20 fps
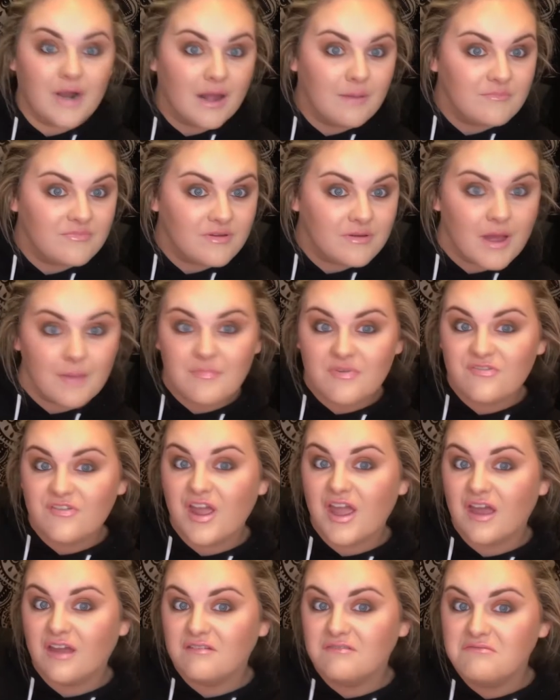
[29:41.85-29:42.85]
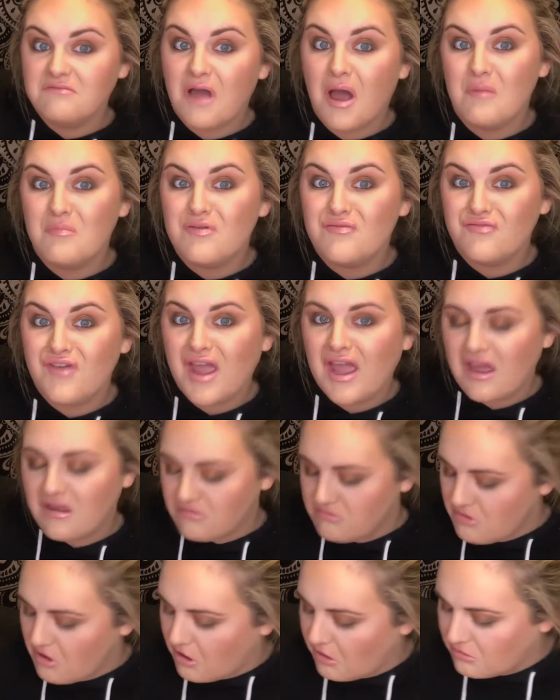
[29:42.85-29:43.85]
But I'm a fan. I'm a
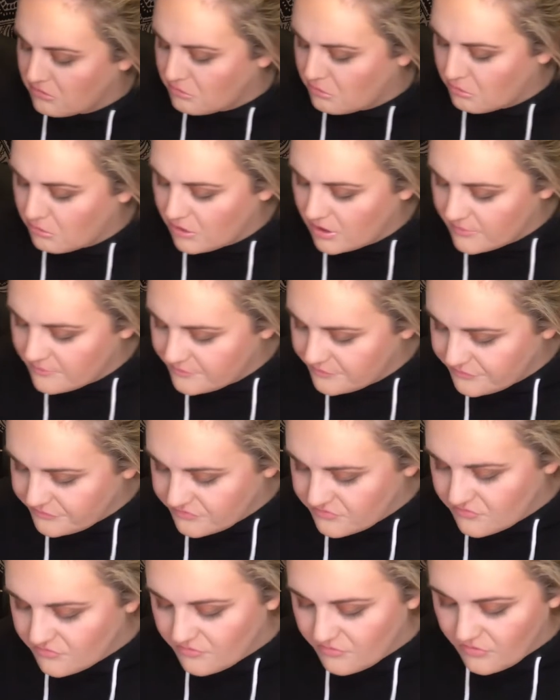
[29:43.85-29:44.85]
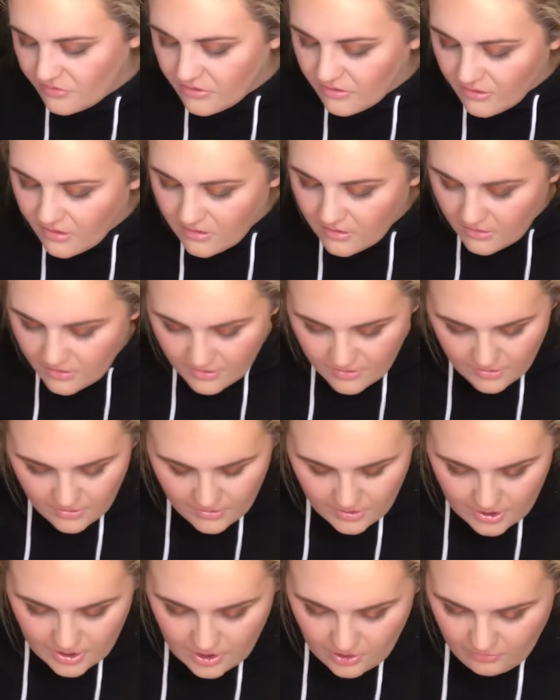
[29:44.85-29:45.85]
fan. Hardcore.
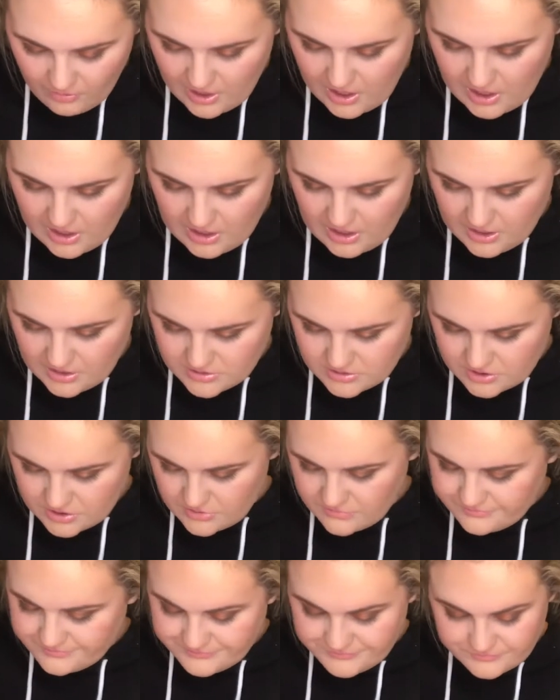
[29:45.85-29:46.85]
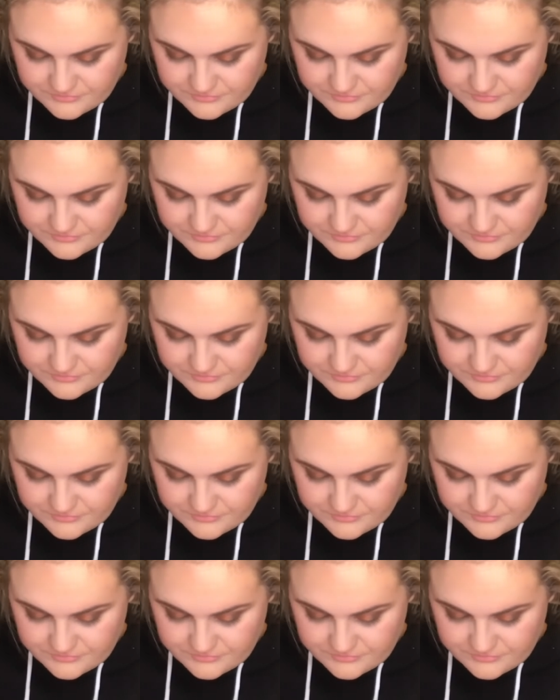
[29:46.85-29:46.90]
Alright.